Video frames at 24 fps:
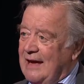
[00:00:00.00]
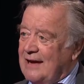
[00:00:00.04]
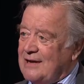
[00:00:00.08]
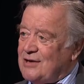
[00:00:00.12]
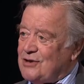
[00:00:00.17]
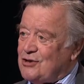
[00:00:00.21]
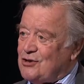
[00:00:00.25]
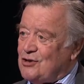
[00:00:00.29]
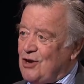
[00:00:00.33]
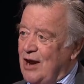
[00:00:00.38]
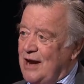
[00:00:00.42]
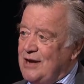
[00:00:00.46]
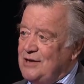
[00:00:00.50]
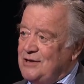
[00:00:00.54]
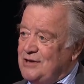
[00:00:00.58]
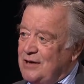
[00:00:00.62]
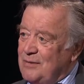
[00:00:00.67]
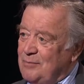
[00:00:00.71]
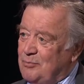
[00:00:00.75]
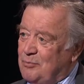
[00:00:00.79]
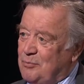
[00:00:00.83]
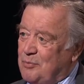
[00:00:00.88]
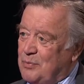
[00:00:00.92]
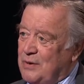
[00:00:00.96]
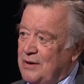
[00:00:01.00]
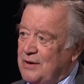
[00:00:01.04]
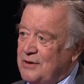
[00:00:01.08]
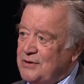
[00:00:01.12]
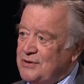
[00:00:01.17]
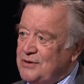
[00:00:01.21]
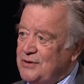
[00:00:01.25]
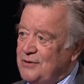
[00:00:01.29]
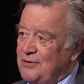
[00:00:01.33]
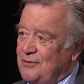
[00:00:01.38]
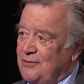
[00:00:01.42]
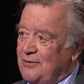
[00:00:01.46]
exchanging
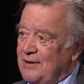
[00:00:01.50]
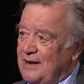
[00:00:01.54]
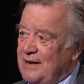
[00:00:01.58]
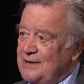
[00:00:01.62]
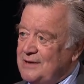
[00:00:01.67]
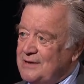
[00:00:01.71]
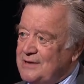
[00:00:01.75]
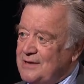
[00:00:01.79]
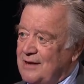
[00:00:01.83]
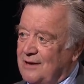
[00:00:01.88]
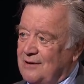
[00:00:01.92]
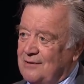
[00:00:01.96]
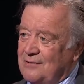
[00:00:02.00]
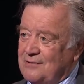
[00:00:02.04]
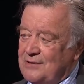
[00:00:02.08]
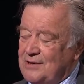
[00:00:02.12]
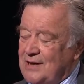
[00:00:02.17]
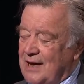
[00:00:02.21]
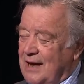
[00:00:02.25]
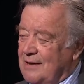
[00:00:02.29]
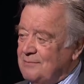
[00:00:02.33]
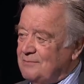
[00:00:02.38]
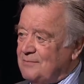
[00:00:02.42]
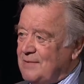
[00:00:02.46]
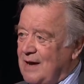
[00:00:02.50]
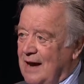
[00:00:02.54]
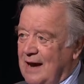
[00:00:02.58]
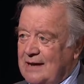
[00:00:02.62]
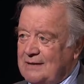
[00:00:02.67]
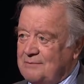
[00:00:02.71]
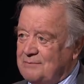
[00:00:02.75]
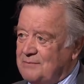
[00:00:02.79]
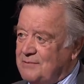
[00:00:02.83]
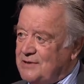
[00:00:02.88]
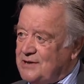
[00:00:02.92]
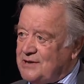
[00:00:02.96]
personal insults. I,
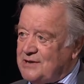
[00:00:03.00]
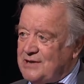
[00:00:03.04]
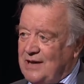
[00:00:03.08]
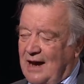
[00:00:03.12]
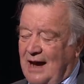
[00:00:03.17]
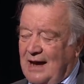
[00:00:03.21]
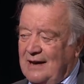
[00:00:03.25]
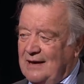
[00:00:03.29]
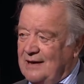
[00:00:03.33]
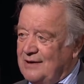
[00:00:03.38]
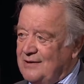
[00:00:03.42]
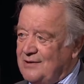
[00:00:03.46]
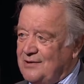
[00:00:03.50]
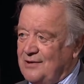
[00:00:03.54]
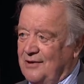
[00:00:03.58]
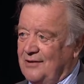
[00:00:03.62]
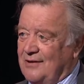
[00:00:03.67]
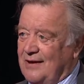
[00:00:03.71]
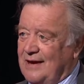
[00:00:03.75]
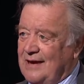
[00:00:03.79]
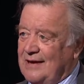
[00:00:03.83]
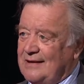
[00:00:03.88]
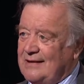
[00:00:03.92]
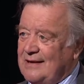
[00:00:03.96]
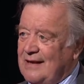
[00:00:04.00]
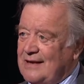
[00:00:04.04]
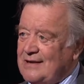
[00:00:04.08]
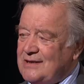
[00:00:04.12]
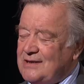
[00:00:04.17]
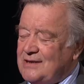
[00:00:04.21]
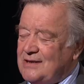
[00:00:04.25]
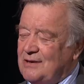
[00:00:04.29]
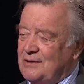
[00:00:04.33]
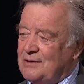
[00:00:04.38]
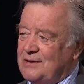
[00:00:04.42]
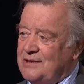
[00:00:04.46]
I'm silent on that.
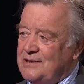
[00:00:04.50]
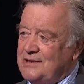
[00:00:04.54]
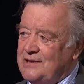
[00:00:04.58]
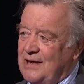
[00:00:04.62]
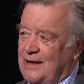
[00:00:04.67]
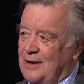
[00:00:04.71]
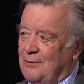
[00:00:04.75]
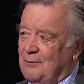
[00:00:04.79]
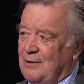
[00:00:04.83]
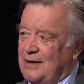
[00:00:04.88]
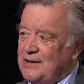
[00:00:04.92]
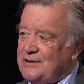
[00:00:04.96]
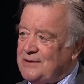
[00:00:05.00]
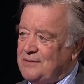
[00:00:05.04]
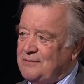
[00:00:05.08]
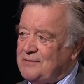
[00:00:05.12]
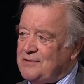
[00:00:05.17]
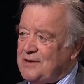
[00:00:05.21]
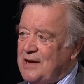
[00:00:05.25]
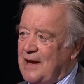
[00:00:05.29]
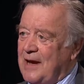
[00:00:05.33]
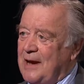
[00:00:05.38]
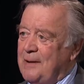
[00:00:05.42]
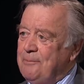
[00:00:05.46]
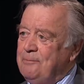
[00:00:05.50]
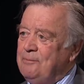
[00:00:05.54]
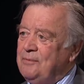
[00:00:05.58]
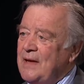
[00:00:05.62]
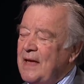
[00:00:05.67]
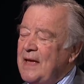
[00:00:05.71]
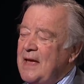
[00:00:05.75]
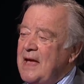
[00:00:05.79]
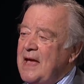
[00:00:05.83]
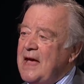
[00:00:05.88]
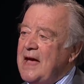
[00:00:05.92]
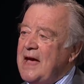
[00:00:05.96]
That's a silly waste of time.
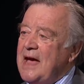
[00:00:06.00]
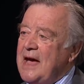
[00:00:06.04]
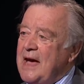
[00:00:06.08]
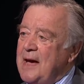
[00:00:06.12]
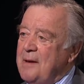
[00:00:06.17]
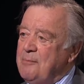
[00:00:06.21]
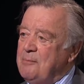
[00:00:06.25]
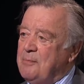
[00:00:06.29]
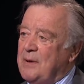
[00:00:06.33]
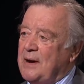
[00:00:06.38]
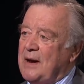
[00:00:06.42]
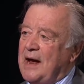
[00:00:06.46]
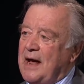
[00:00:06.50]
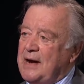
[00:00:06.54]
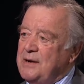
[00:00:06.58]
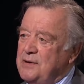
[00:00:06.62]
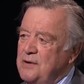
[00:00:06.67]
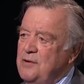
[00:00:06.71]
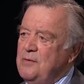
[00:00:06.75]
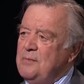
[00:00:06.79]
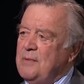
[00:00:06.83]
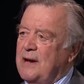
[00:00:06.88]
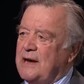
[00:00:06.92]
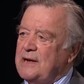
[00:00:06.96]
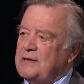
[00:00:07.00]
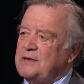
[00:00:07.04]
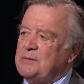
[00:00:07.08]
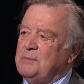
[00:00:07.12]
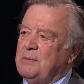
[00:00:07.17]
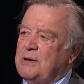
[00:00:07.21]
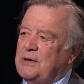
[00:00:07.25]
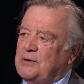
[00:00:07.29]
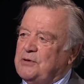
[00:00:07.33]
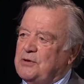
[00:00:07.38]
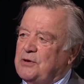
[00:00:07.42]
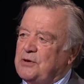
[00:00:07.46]
Uh, but I do make
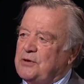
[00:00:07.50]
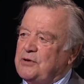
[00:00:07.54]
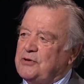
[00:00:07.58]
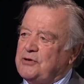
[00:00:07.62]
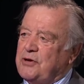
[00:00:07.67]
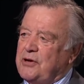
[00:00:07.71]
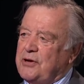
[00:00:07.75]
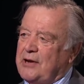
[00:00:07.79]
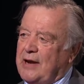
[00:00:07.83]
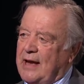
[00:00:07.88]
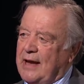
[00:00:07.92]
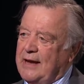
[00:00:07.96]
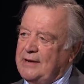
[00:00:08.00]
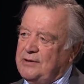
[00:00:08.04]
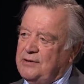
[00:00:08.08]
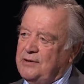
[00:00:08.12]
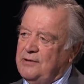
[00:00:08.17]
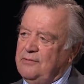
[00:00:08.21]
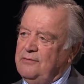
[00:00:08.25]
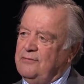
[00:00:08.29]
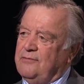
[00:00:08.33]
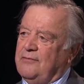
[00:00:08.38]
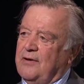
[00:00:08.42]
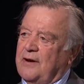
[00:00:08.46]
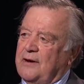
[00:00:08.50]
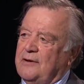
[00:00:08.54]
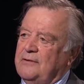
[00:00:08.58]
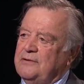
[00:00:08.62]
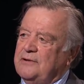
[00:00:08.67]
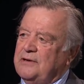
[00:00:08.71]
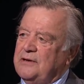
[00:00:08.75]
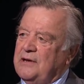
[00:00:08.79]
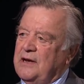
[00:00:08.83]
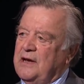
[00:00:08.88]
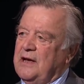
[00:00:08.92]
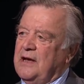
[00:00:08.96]
speeches and I do
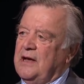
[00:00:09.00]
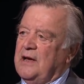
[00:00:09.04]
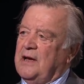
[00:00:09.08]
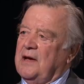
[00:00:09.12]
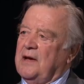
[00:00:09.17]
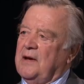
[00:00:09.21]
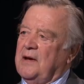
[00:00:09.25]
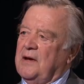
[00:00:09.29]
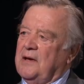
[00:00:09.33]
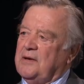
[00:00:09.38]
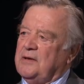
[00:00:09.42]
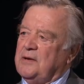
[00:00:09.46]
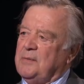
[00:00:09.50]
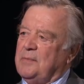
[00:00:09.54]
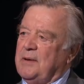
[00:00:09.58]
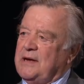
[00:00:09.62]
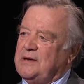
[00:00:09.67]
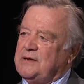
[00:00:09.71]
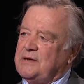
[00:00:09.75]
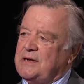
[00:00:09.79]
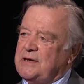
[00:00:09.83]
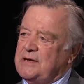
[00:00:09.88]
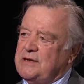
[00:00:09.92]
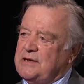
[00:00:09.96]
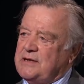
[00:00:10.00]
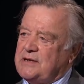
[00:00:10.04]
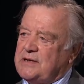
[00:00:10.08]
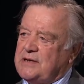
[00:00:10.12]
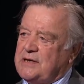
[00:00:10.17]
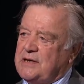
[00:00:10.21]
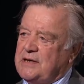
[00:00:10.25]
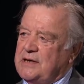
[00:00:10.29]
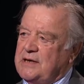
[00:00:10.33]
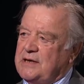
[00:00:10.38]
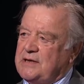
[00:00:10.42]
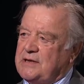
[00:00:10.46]
vote on the basis
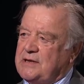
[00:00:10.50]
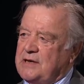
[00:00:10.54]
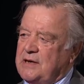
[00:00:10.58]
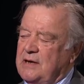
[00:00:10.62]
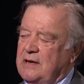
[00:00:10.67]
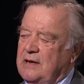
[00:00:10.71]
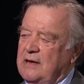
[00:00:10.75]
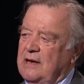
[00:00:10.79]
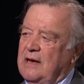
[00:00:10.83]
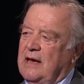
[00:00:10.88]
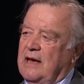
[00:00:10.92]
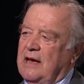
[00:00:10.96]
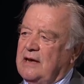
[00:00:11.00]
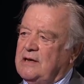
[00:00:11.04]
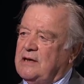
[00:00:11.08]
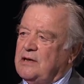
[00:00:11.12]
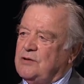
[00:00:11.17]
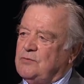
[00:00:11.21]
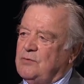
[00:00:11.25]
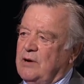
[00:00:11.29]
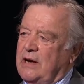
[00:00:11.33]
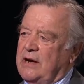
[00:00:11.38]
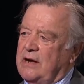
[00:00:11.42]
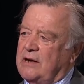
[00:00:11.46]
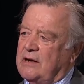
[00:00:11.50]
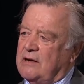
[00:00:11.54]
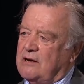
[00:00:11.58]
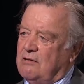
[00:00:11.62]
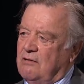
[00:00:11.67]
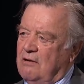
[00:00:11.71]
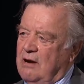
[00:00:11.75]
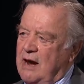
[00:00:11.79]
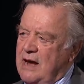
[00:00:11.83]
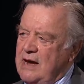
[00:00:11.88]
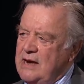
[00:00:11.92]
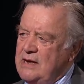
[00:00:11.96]
that uh, it is really
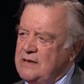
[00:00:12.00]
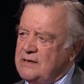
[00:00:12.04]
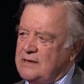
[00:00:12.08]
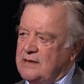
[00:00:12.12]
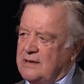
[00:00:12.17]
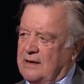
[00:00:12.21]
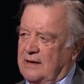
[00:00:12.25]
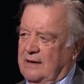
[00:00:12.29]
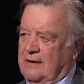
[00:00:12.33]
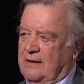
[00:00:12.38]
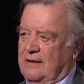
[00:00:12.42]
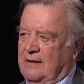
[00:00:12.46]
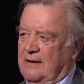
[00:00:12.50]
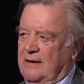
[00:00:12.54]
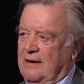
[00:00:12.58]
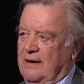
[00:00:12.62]
crazy